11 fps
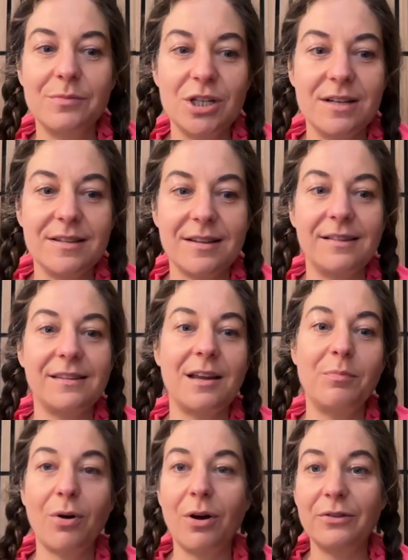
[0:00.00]
Jesus, and
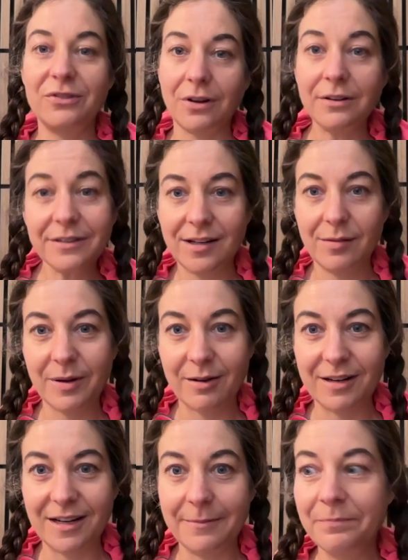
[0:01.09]
Paul's salty about
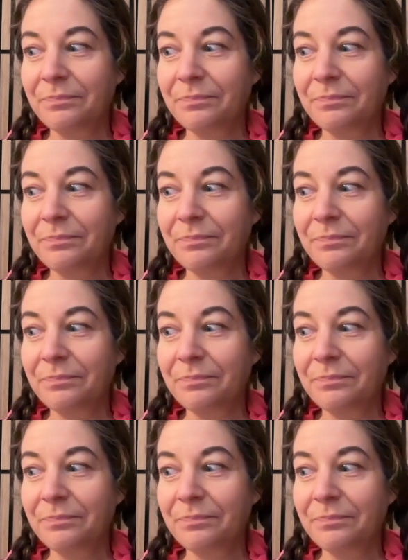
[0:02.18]
it.